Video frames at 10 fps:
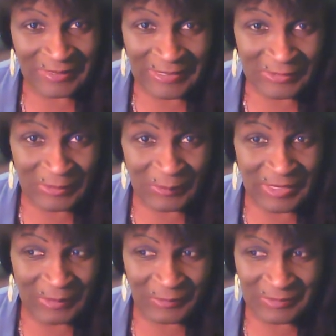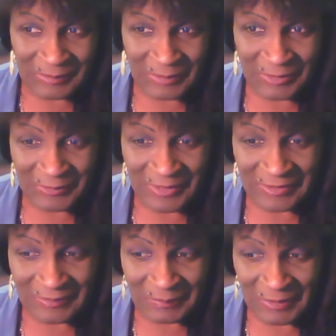I don't know why I wasn't more
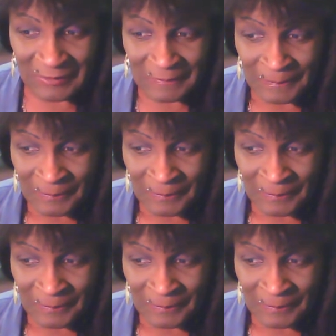aggressive, but